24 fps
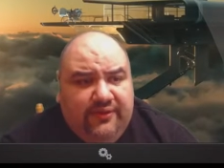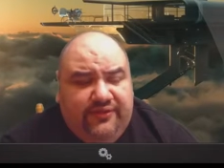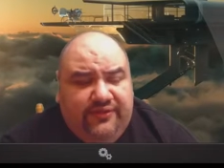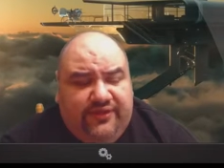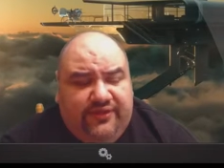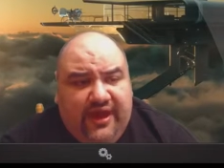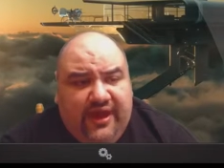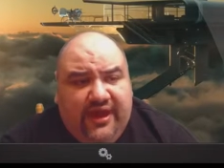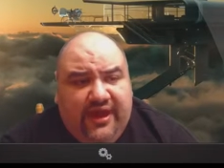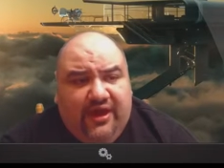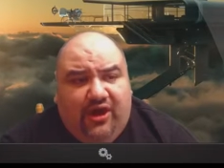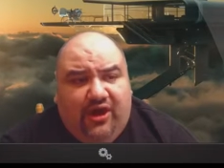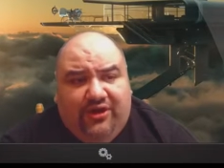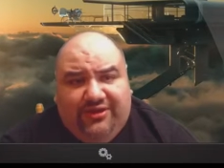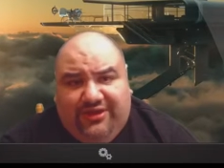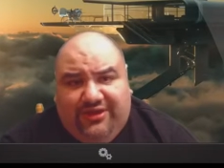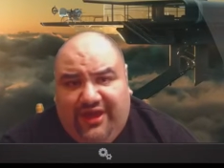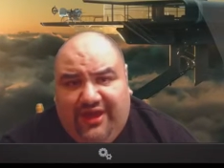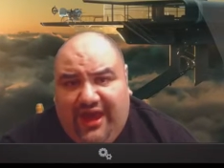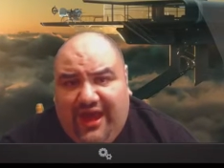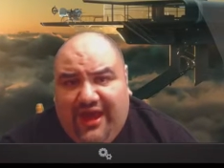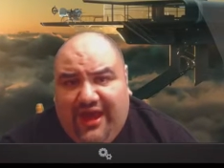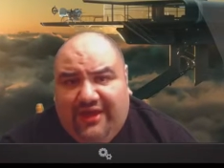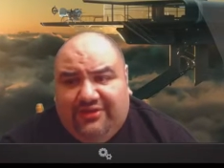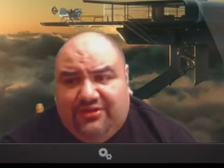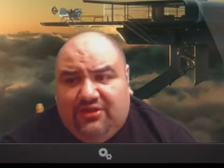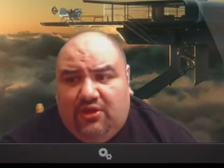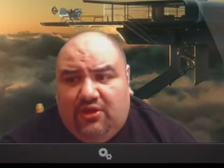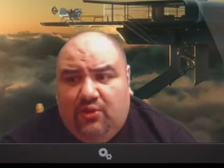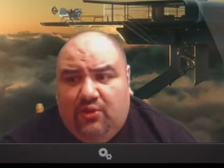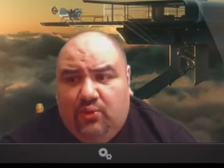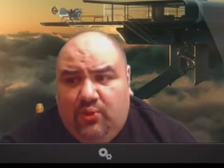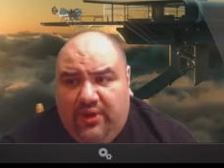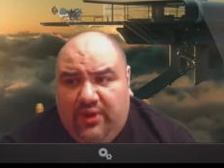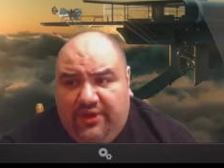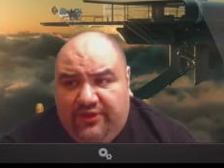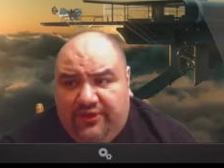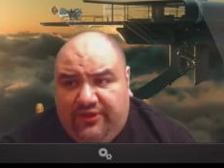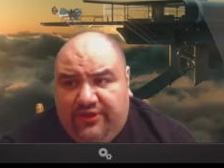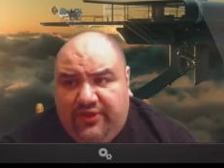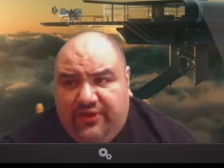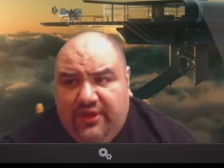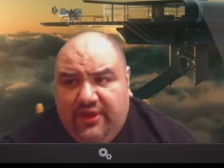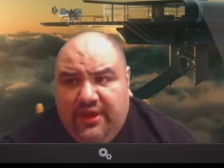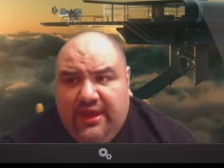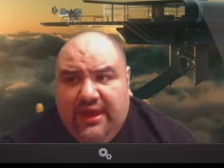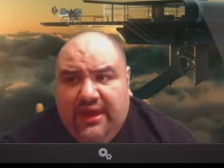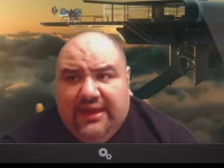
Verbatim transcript: they are tasked with